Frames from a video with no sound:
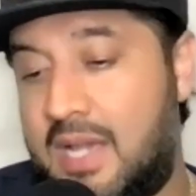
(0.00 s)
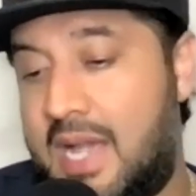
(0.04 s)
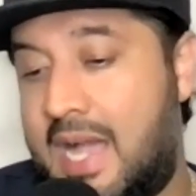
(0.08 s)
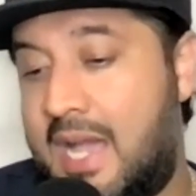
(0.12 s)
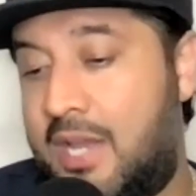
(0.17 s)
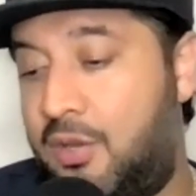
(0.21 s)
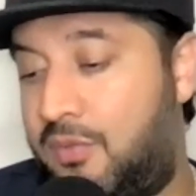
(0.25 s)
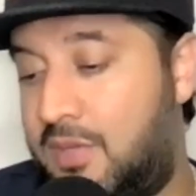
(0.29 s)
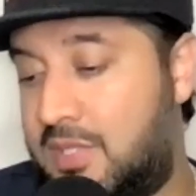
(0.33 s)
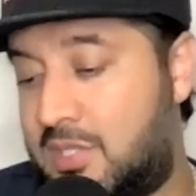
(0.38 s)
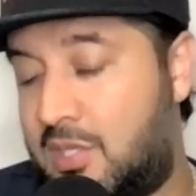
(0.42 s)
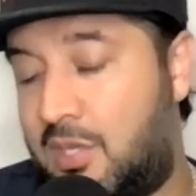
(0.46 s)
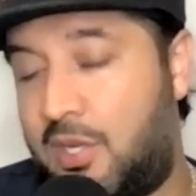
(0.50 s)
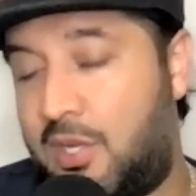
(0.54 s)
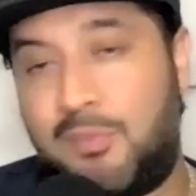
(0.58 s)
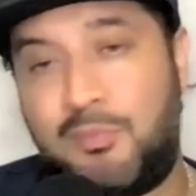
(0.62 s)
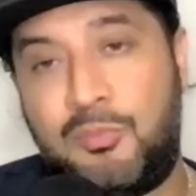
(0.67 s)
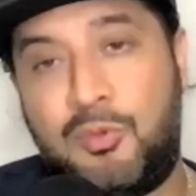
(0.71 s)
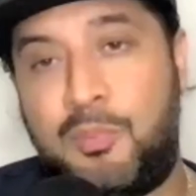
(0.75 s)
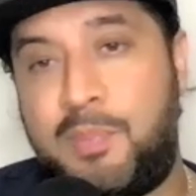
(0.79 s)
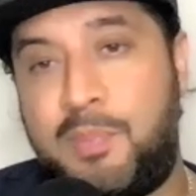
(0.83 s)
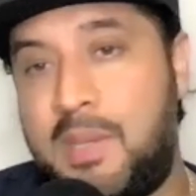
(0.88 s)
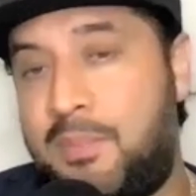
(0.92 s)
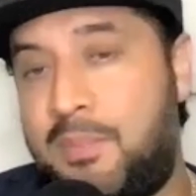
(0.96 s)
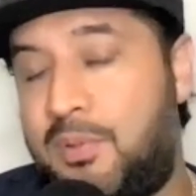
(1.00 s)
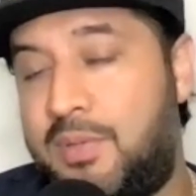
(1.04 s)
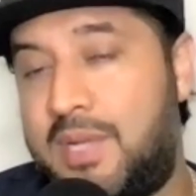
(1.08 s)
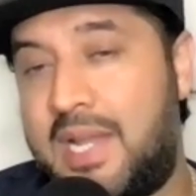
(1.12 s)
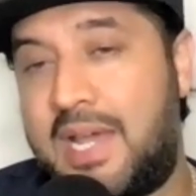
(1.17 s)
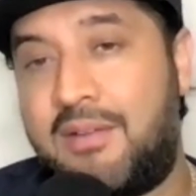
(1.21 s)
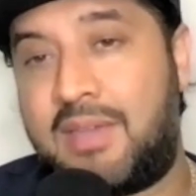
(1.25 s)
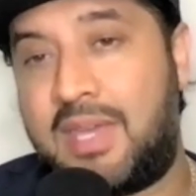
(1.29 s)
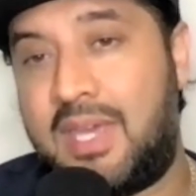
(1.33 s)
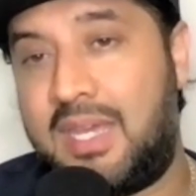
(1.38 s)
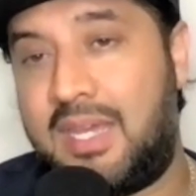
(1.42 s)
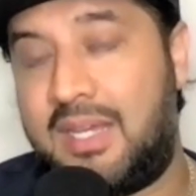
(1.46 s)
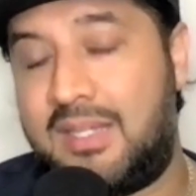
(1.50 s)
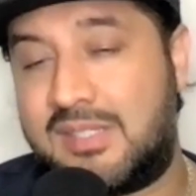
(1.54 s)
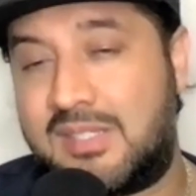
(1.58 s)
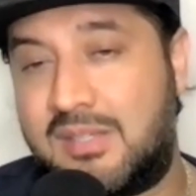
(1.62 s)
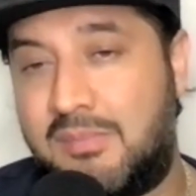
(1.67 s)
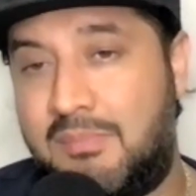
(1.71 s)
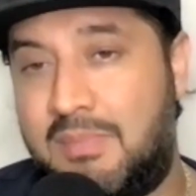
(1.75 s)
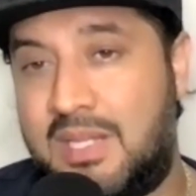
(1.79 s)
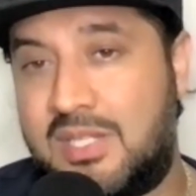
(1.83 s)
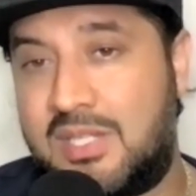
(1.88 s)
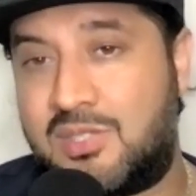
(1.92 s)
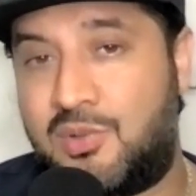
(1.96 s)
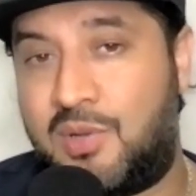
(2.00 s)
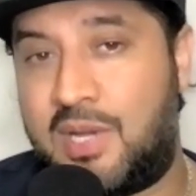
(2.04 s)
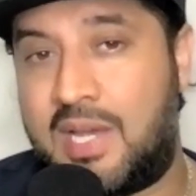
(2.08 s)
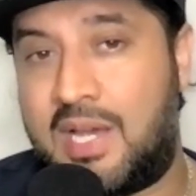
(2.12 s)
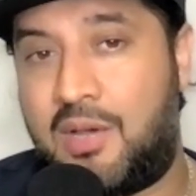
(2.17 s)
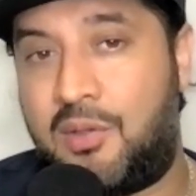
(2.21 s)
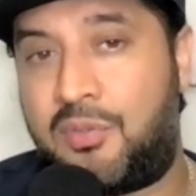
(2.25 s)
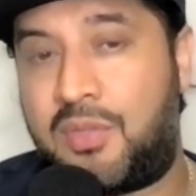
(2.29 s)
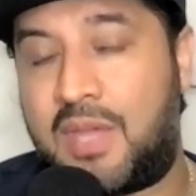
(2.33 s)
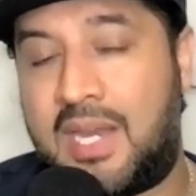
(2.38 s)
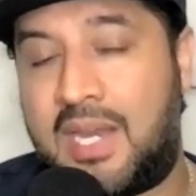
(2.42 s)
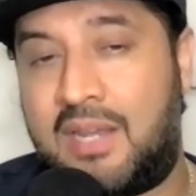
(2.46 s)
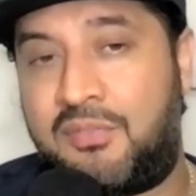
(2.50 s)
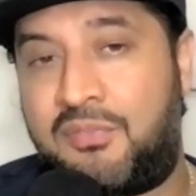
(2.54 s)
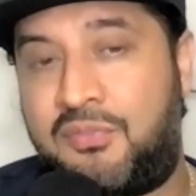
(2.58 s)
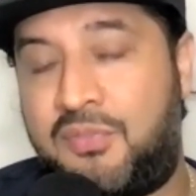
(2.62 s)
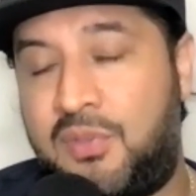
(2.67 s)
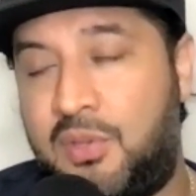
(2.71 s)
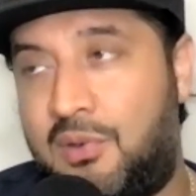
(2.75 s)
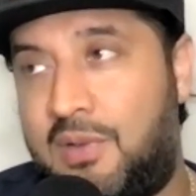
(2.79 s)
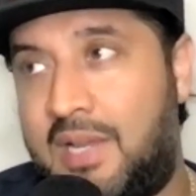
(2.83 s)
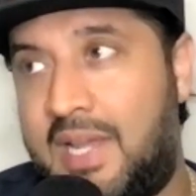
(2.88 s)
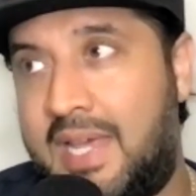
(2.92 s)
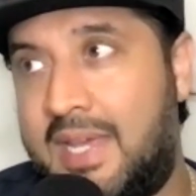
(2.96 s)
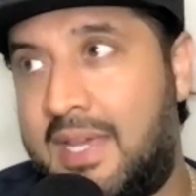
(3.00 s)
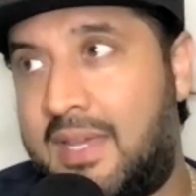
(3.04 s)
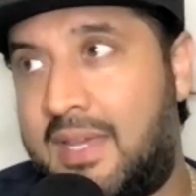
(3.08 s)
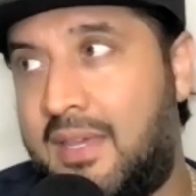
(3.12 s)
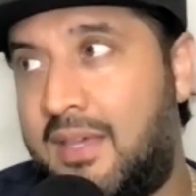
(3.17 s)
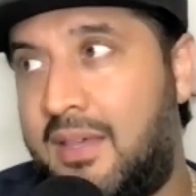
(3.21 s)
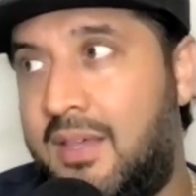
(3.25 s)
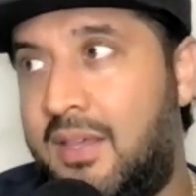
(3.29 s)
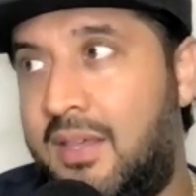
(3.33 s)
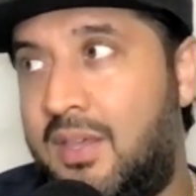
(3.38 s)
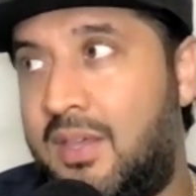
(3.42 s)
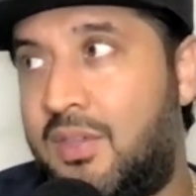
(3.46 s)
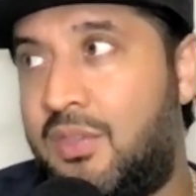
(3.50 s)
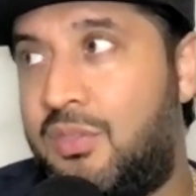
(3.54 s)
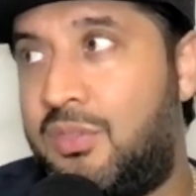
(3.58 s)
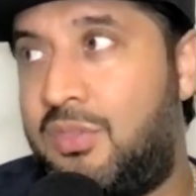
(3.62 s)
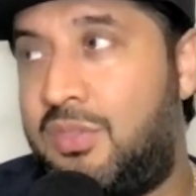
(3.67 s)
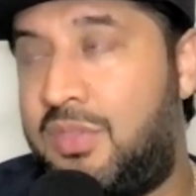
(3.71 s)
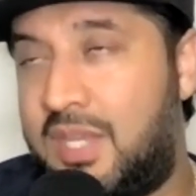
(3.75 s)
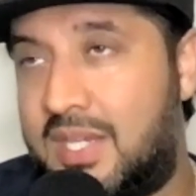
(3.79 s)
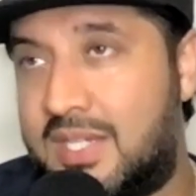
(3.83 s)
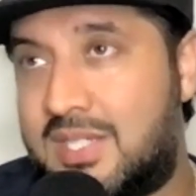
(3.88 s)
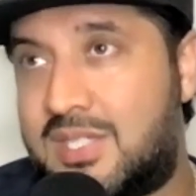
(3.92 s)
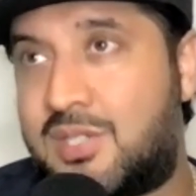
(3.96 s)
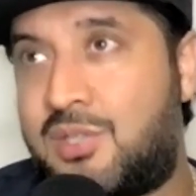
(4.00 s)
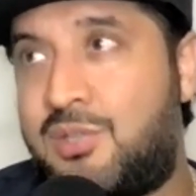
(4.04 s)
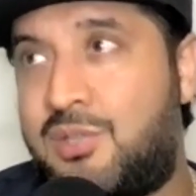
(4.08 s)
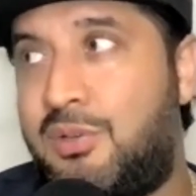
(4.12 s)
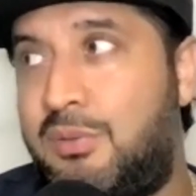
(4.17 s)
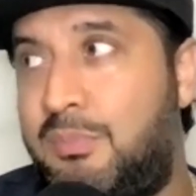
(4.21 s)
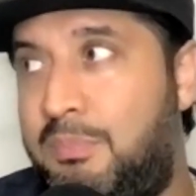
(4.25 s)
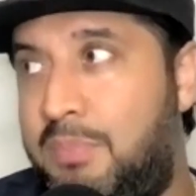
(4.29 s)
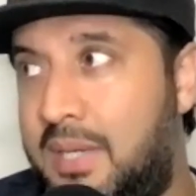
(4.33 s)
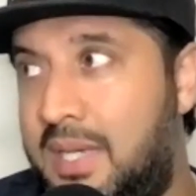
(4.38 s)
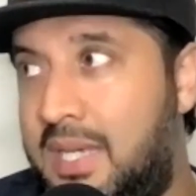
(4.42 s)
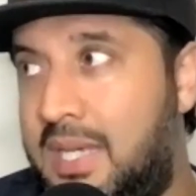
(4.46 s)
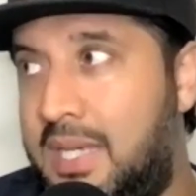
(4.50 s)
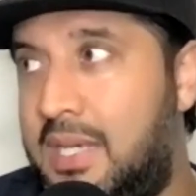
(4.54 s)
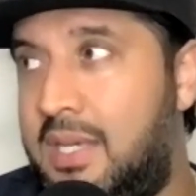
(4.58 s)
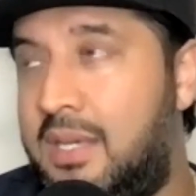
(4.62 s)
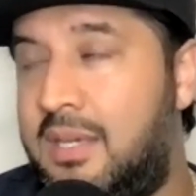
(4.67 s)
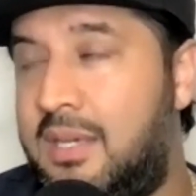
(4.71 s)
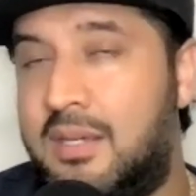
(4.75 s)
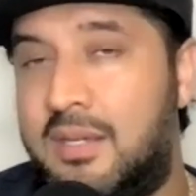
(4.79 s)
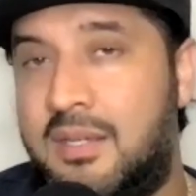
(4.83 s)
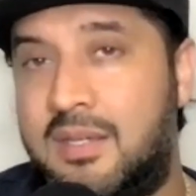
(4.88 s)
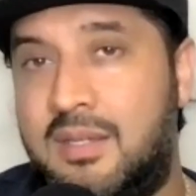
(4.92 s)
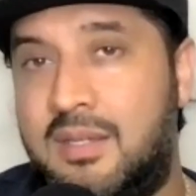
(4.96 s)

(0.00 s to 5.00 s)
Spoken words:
I know there's a lot more people now getting into mental health, and I feel like this could be